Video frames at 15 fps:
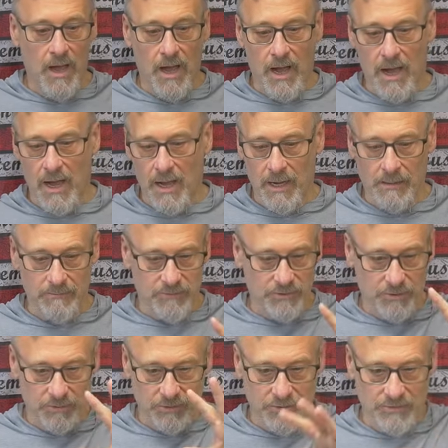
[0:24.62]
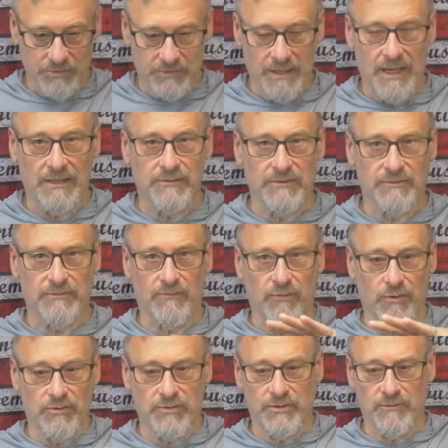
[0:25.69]
Um, so just that's
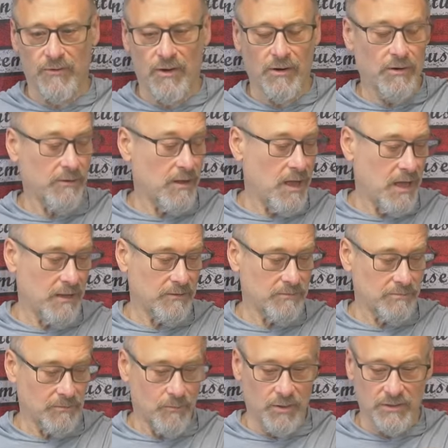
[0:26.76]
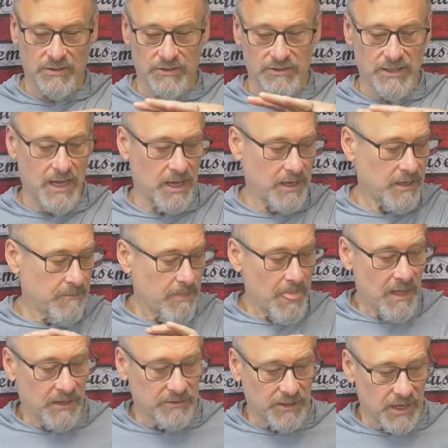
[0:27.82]
first of all uh, I wanted to say.
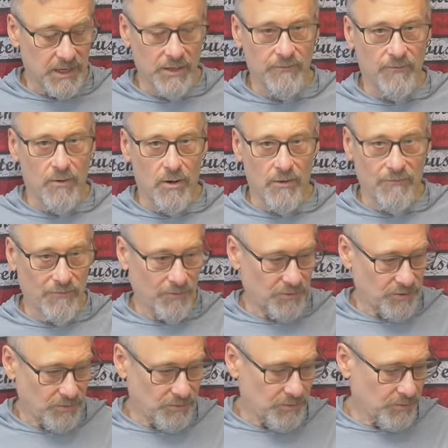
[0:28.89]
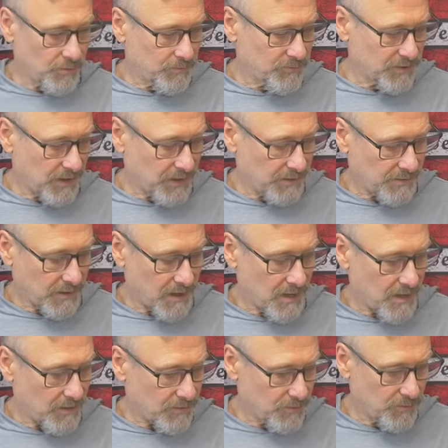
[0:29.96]
Second of all, for YouTube sake,
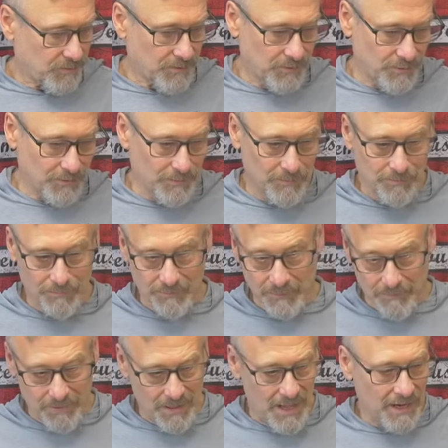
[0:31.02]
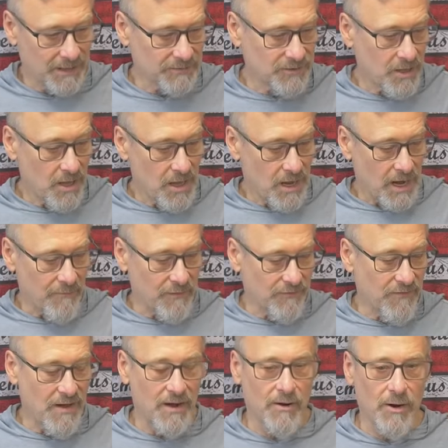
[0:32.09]
uh, YouTube compliance. Every
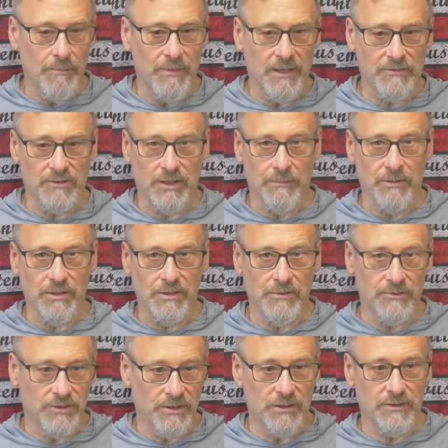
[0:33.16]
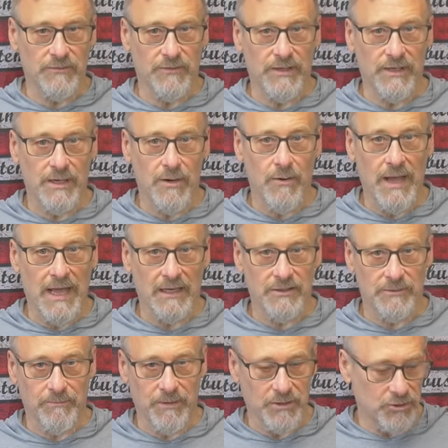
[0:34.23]
firearm that's going to be used in this video
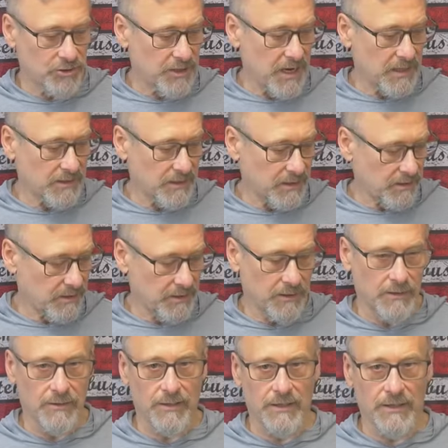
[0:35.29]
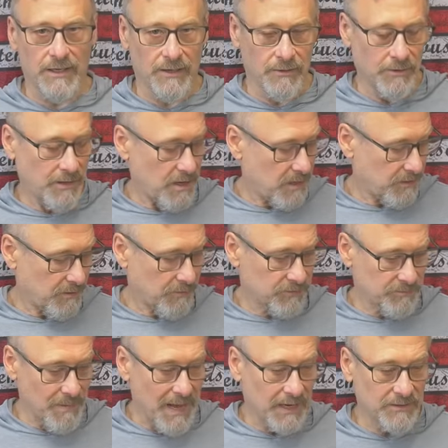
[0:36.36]
has been checked and cleared, and they are not. There
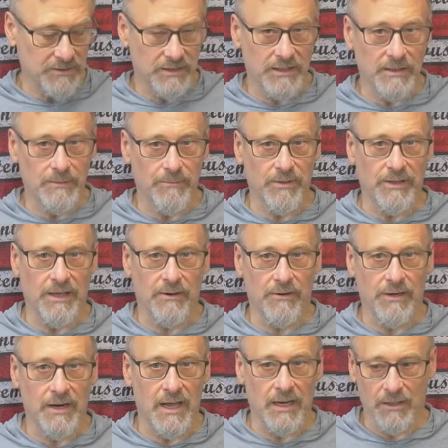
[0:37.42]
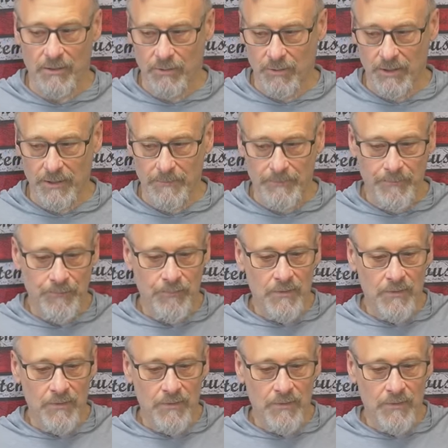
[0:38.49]
is magazine them, but they are not loaded.